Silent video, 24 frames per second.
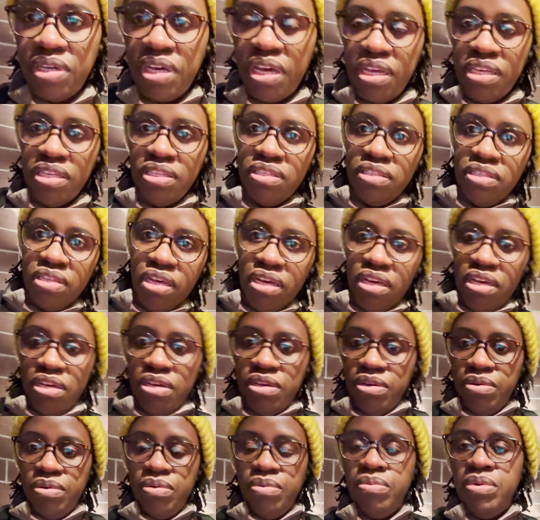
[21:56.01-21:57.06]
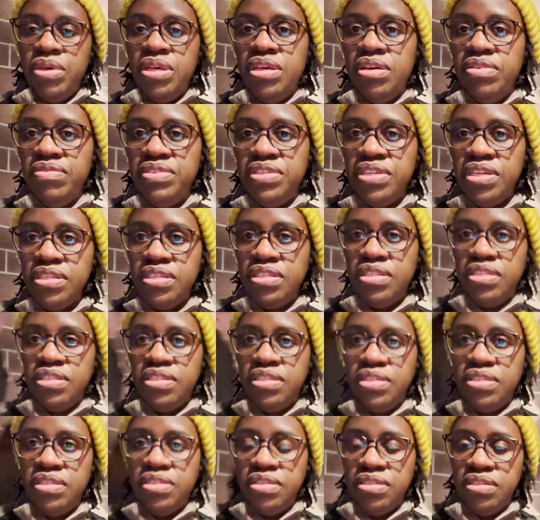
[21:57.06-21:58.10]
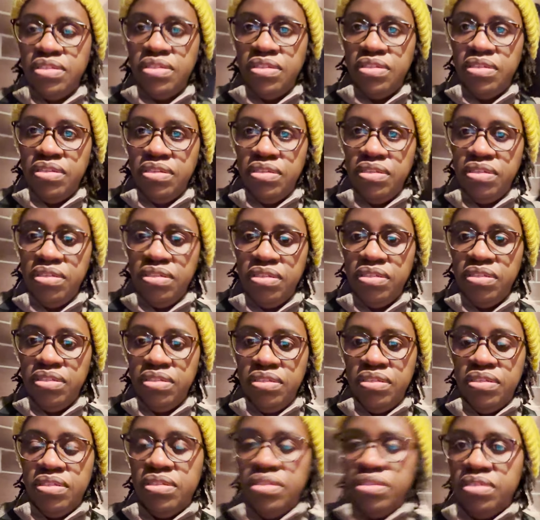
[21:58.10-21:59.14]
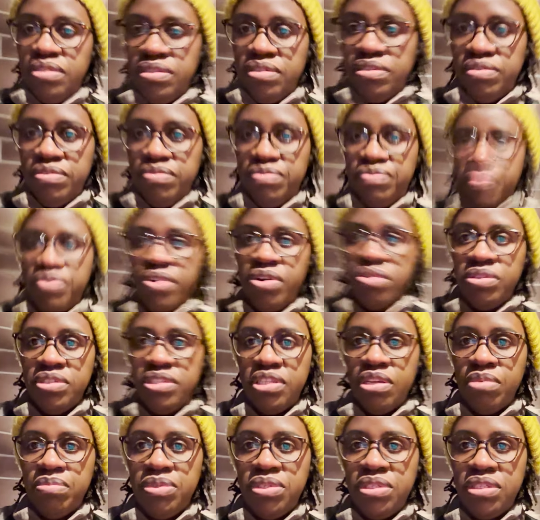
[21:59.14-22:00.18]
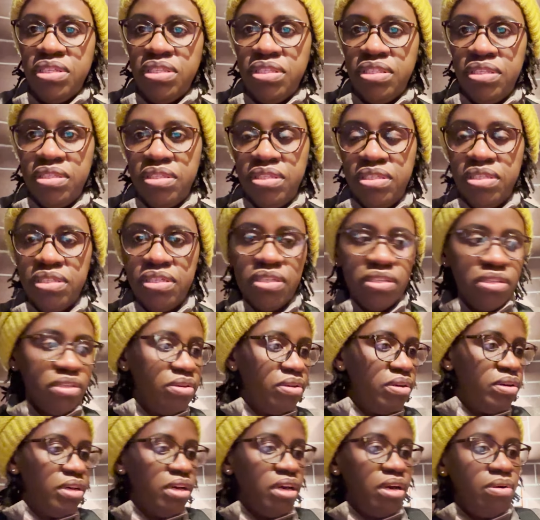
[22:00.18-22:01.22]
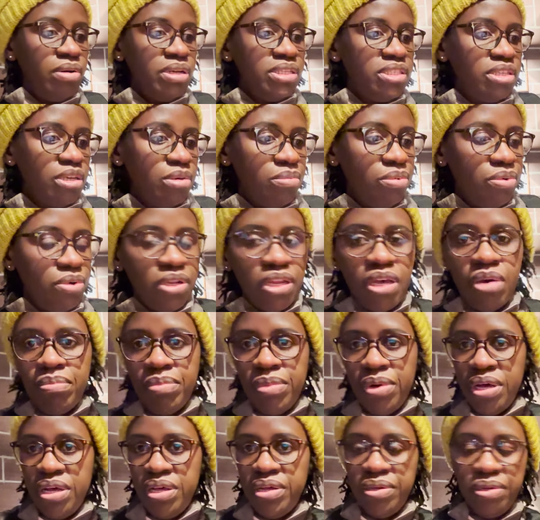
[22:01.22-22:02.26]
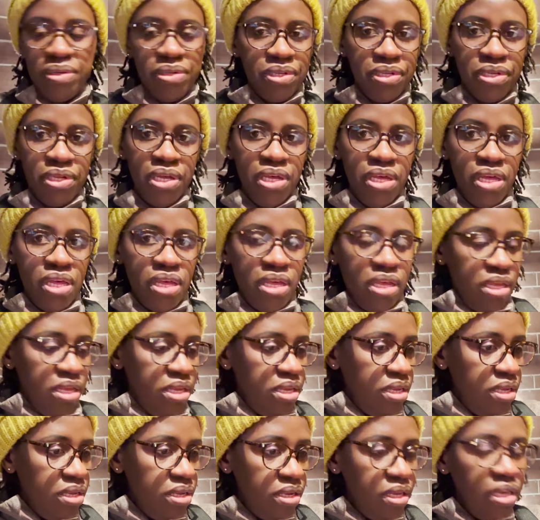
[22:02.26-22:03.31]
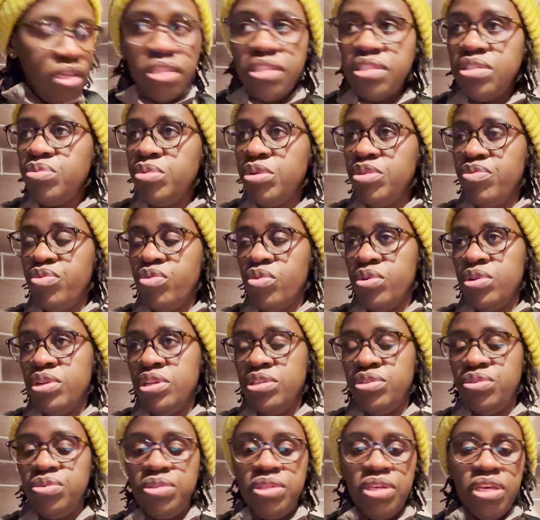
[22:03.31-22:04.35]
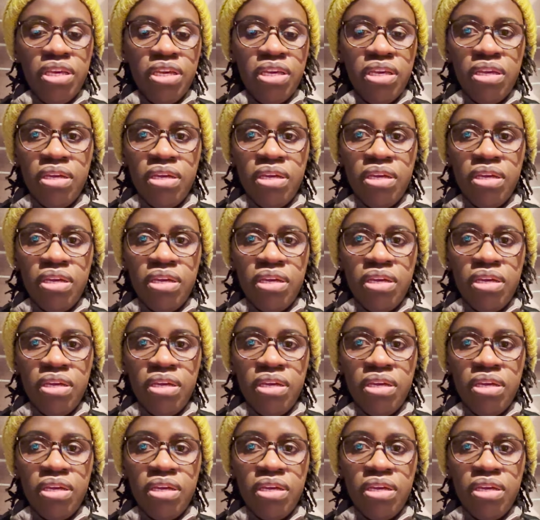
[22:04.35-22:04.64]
Uh, we have just found some seats at table number, and we've gone to the